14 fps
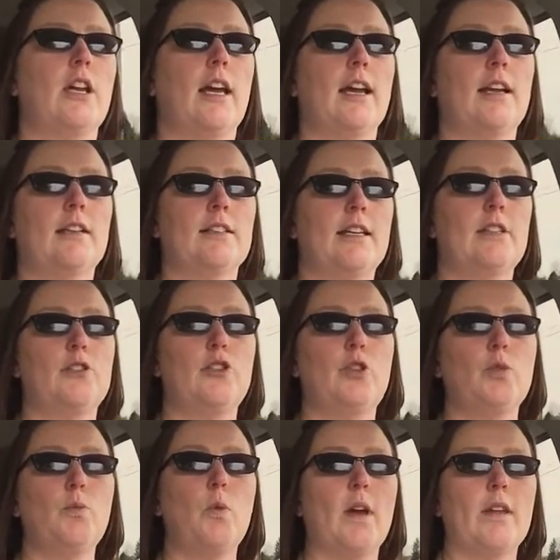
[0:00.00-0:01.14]
and did
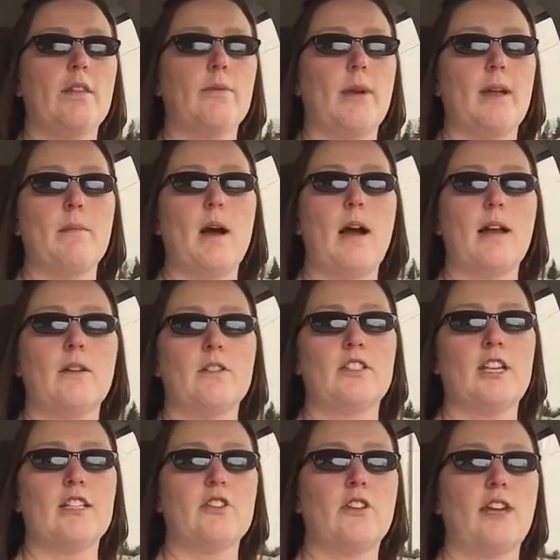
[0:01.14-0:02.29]
2.3 miles
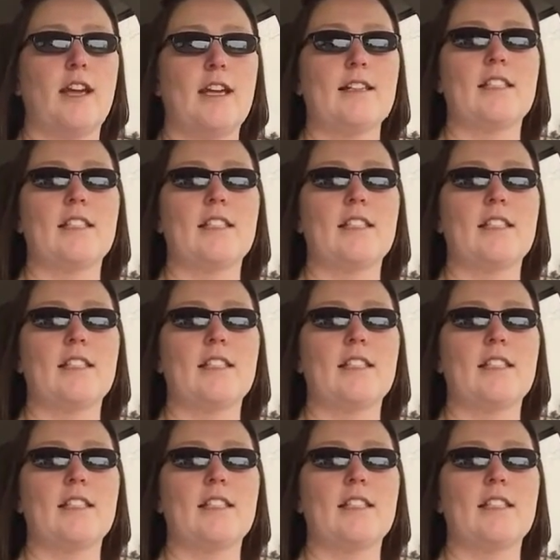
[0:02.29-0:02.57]
yesterday,